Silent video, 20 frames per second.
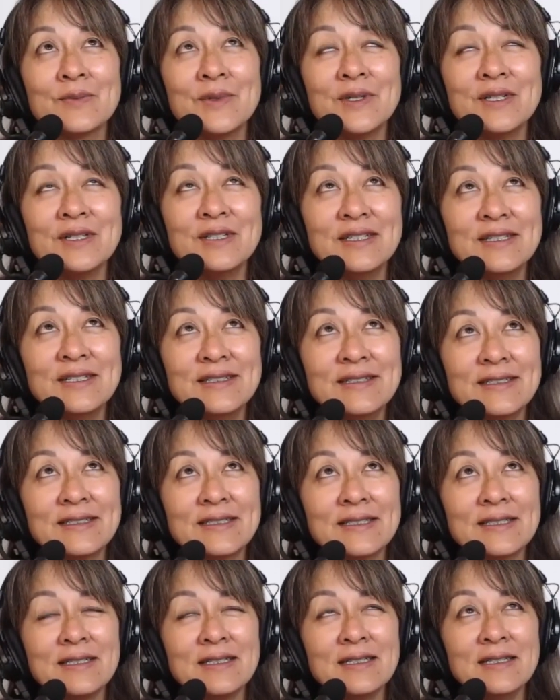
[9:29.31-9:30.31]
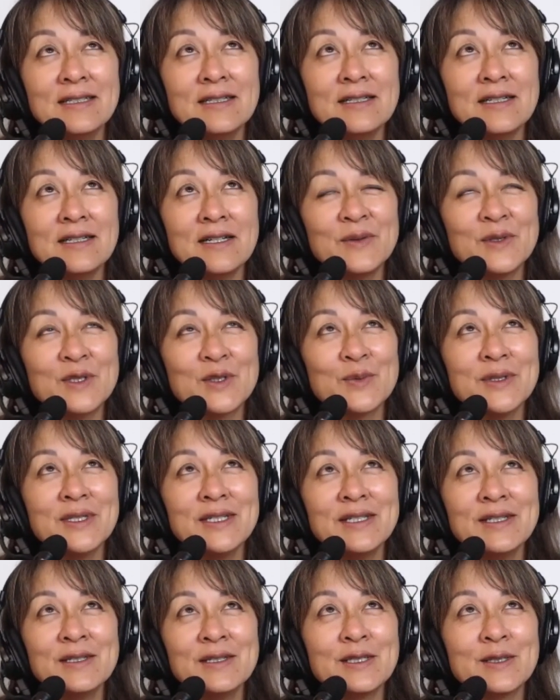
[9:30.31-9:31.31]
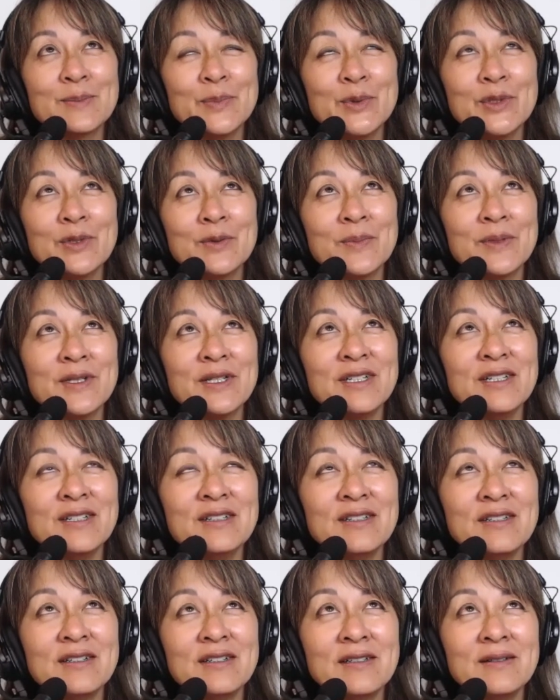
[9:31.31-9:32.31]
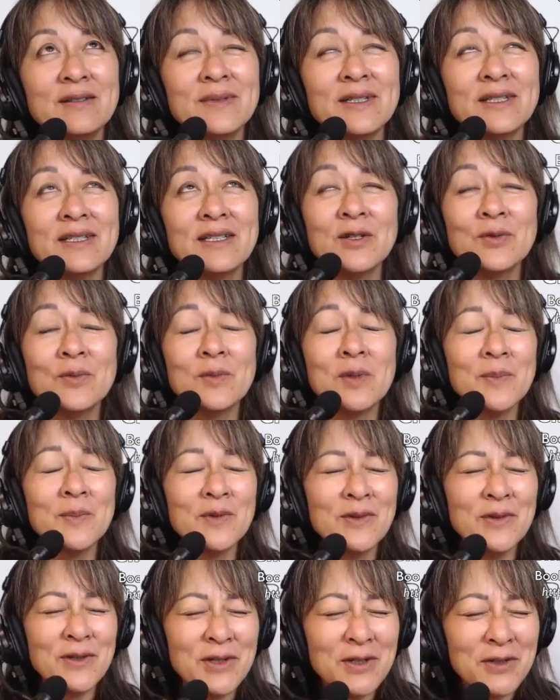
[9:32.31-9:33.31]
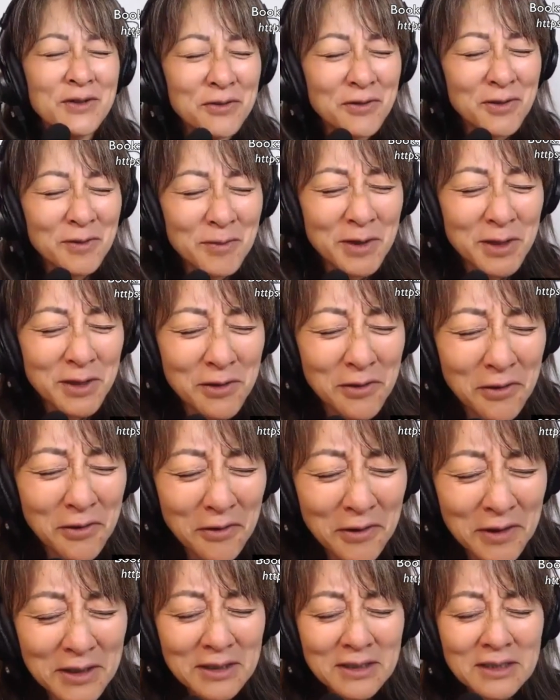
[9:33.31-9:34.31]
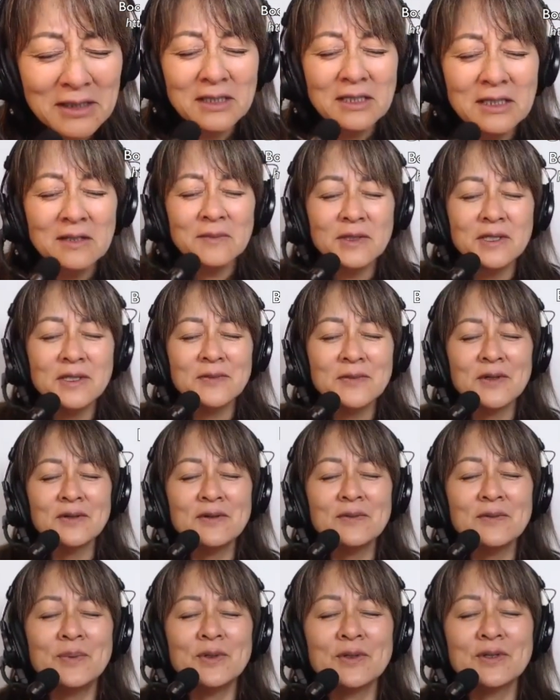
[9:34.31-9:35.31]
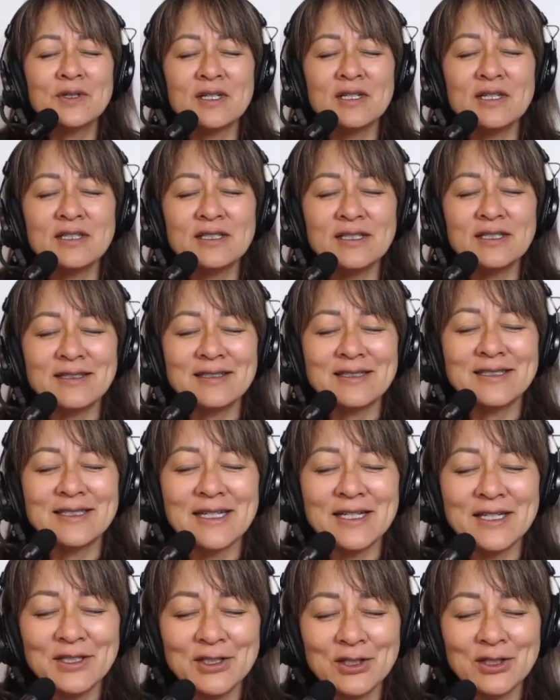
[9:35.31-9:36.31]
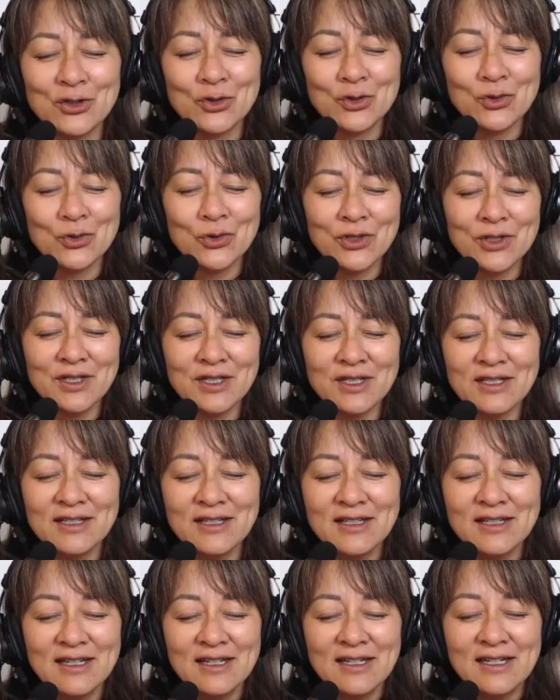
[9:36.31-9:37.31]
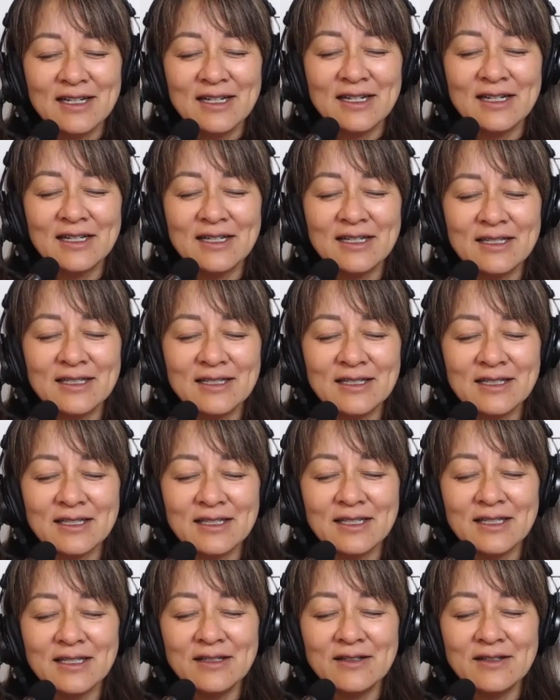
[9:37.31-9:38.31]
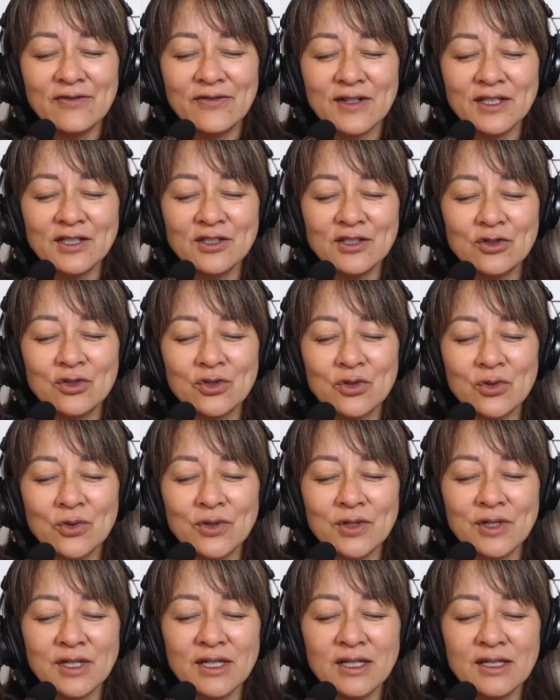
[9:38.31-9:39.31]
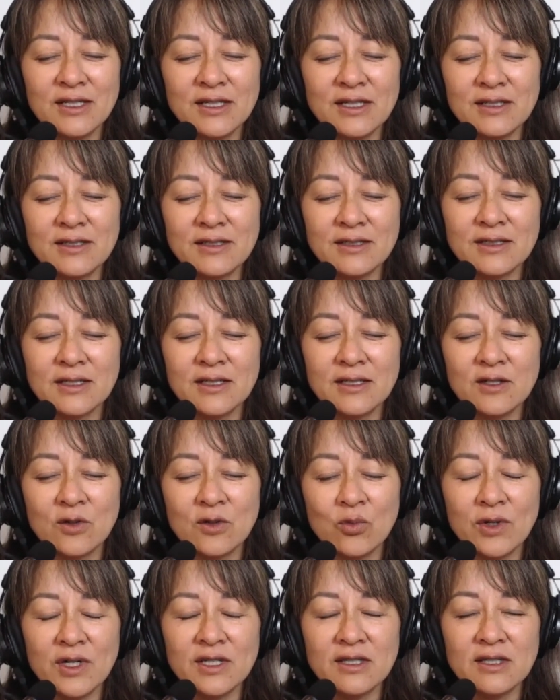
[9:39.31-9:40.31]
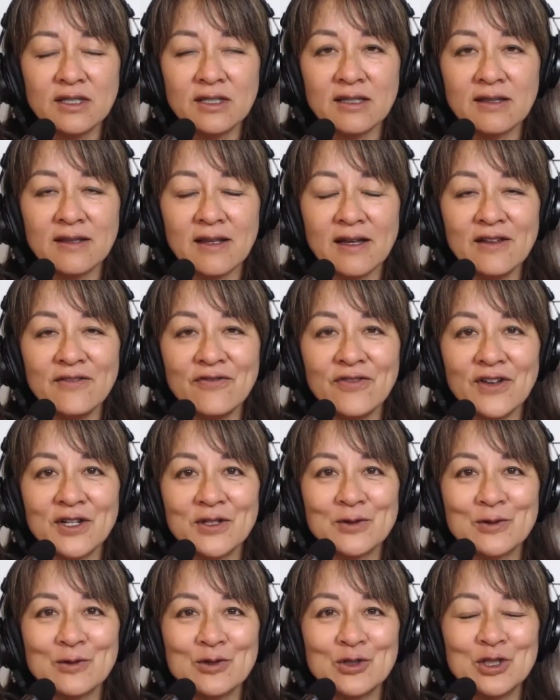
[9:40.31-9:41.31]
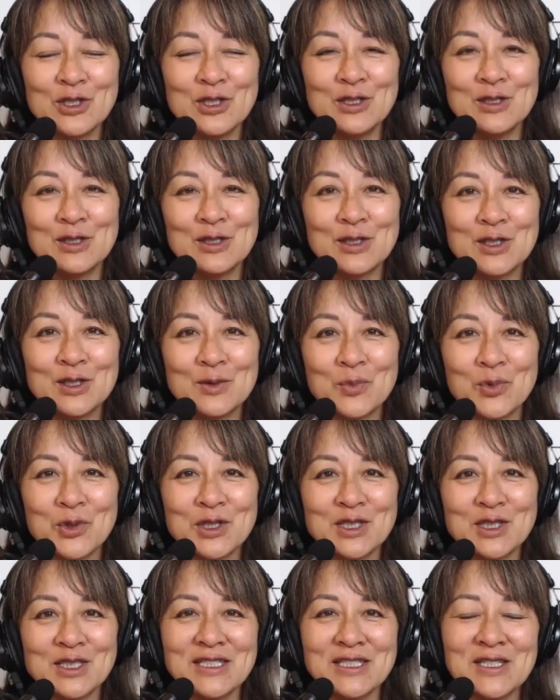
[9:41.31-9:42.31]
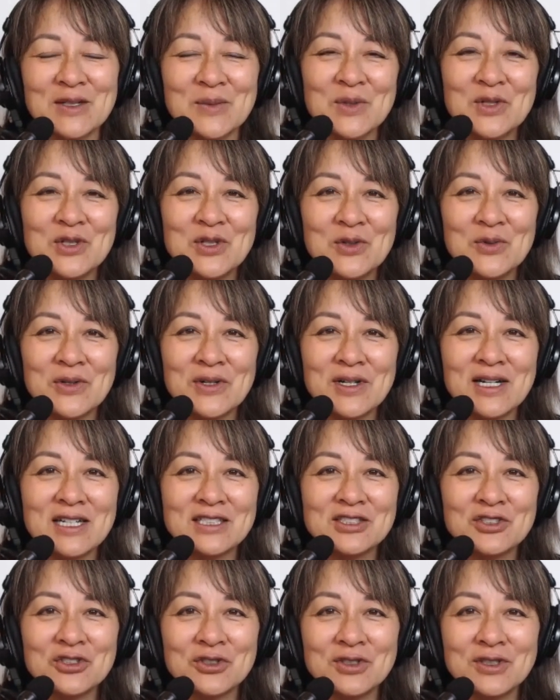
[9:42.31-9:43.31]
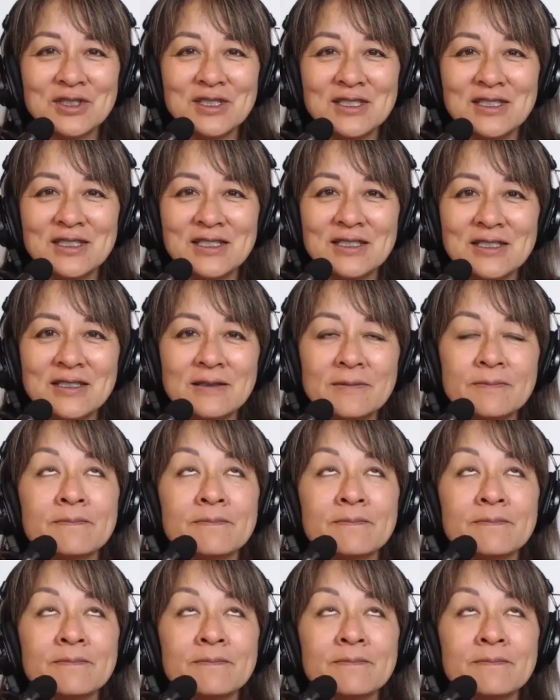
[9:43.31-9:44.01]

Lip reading: One is I was reading this book by I can't remember the author, I'm sorry, but he wrote a book on ecstatic joy, and he defined joy as like when life energy is expressing, when you are actually the